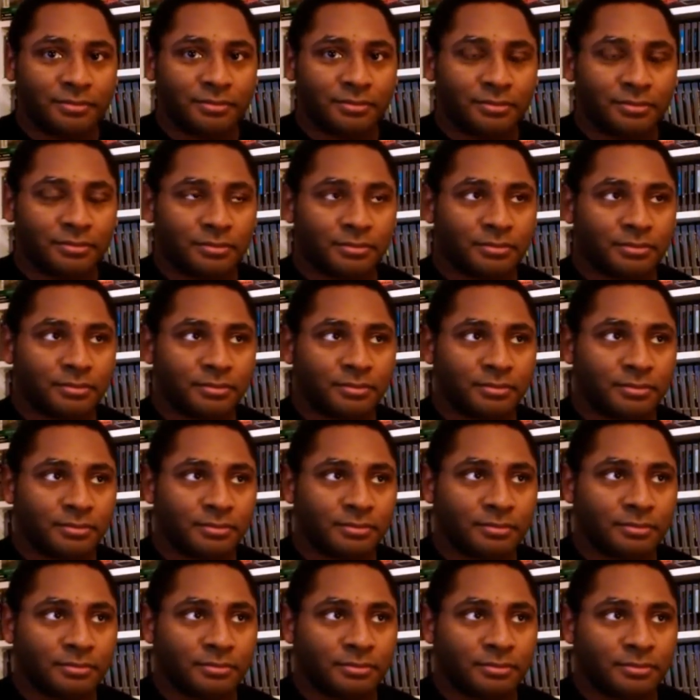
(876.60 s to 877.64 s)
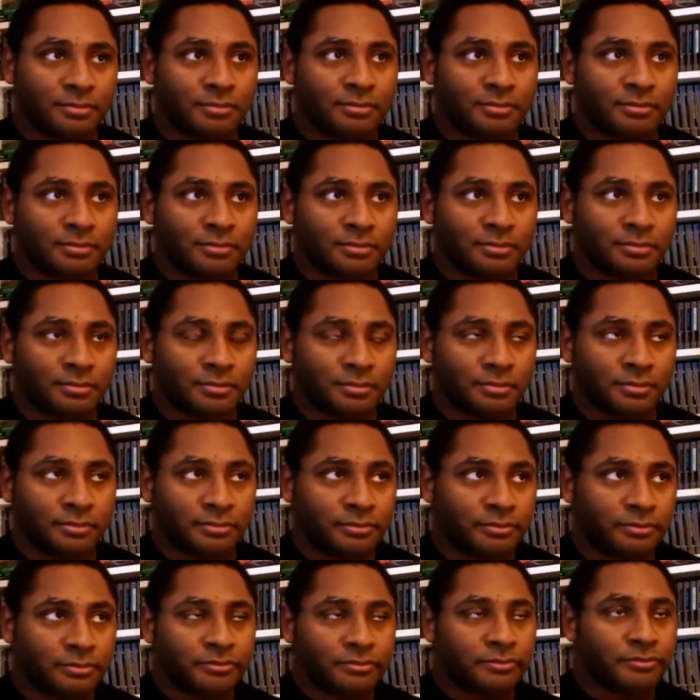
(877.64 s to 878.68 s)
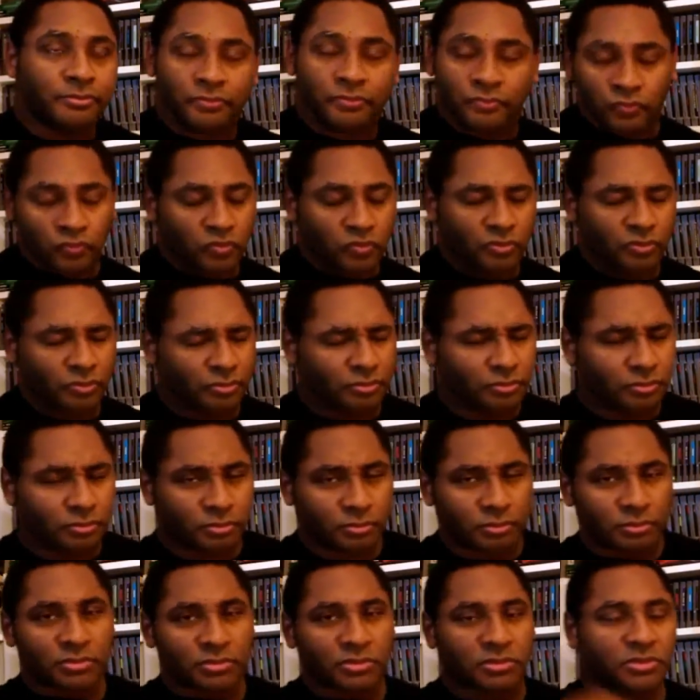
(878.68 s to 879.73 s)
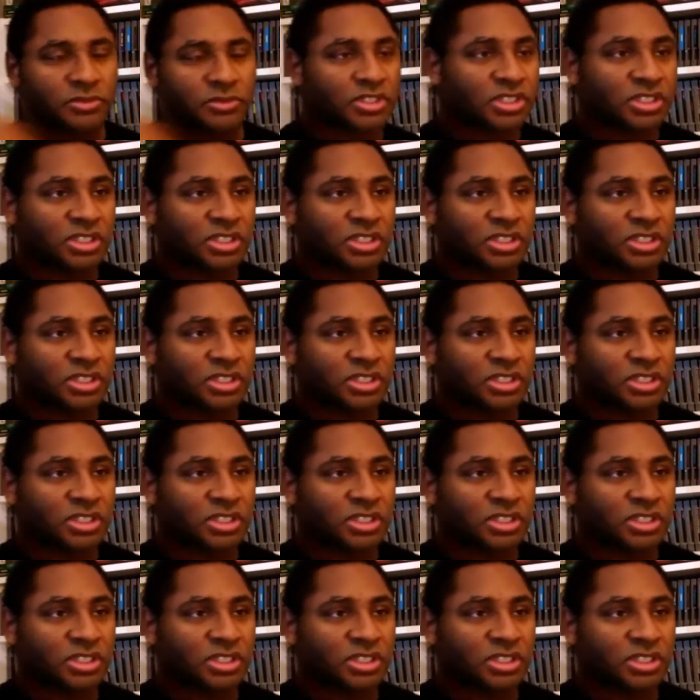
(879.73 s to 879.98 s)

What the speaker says: [no speech]